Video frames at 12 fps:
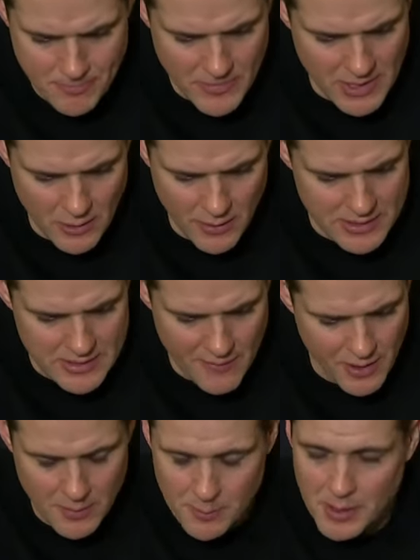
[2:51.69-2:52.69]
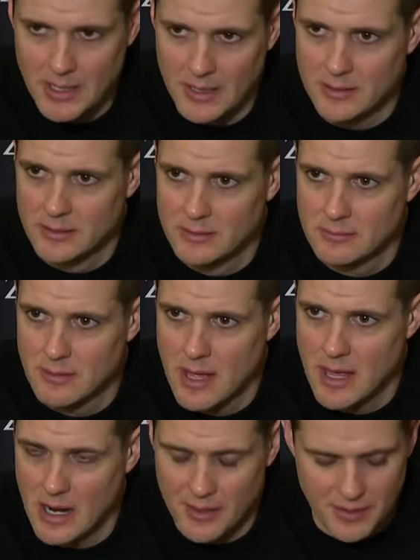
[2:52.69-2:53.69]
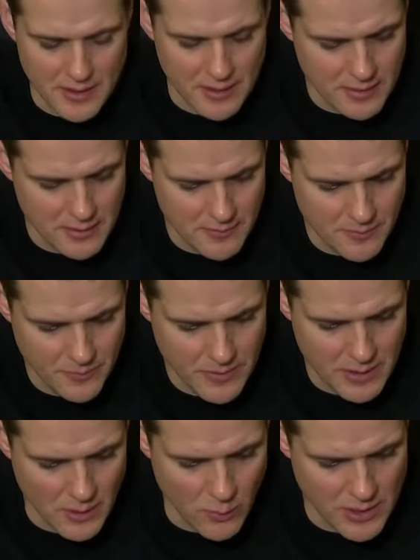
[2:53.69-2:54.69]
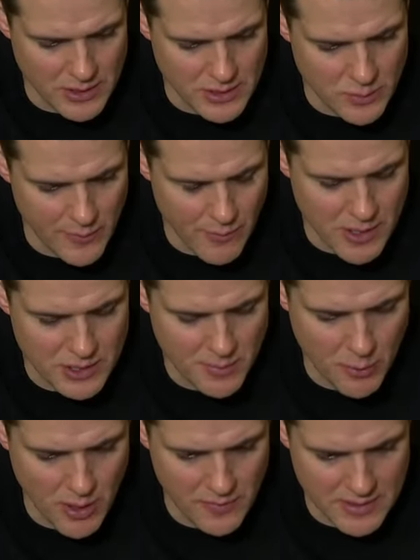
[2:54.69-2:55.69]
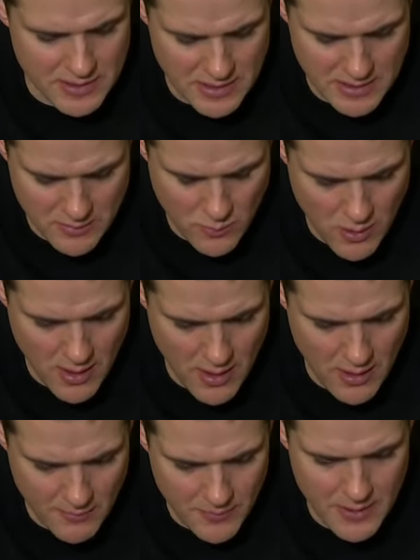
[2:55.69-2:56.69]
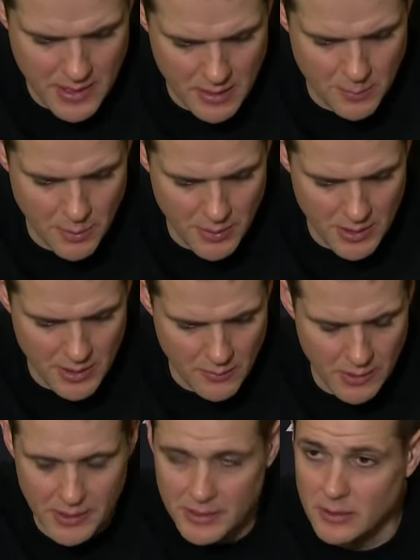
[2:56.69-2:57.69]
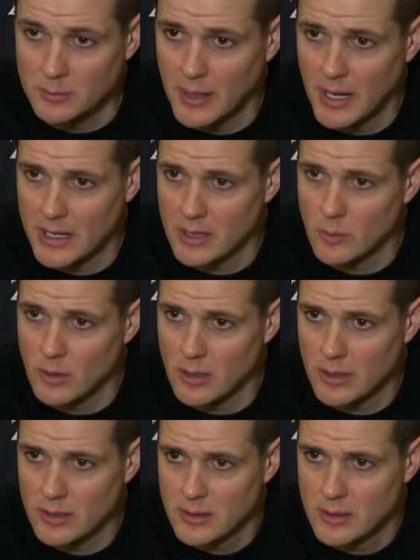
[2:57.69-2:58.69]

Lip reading: you know, he's never complained. And I think, you know, we've reached a point in the season where he had put in a really good body of work,